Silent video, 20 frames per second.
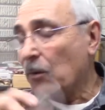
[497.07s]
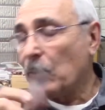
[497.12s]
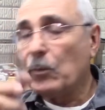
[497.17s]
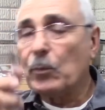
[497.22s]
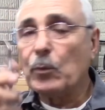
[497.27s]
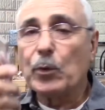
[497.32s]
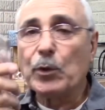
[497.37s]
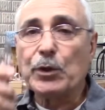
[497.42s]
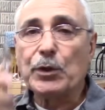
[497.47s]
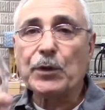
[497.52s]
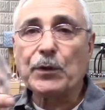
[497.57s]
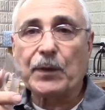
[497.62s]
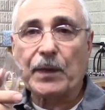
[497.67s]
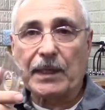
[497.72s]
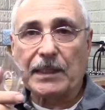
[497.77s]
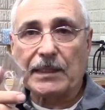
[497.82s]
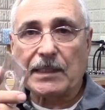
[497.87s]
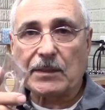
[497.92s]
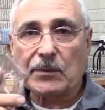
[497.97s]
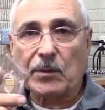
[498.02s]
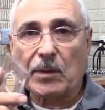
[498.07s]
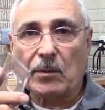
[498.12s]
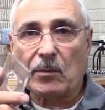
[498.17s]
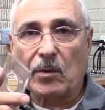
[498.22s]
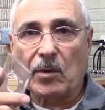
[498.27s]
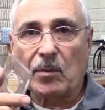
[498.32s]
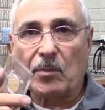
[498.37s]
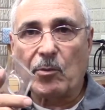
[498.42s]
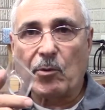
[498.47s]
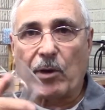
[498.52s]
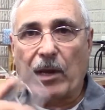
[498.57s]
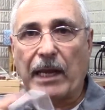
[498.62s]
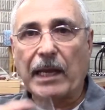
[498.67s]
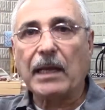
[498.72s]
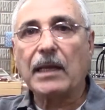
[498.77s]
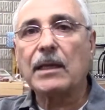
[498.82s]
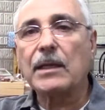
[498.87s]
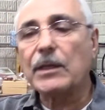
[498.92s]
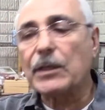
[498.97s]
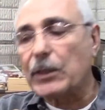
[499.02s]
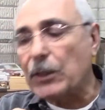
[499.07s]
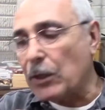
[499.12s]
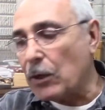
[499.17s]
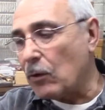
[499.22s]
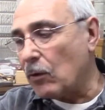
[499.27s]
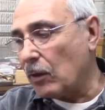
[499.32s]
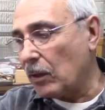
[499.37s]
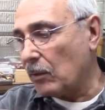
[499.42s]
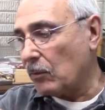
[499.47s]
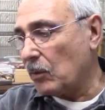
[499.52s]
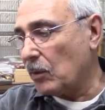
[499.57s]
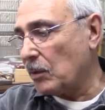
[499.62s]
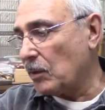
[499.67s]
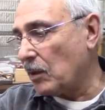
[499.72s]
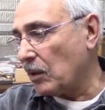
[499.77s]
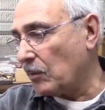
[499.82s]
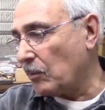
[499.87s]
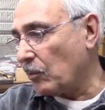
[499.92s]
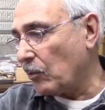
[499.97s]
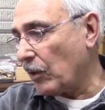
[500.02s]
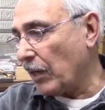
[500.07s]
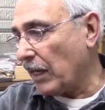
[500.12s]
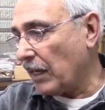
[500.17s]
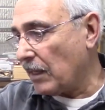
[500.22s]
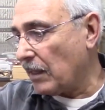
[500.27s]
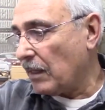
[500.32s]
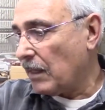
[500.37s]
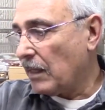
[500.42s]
would you think this one will break? No, it will not break.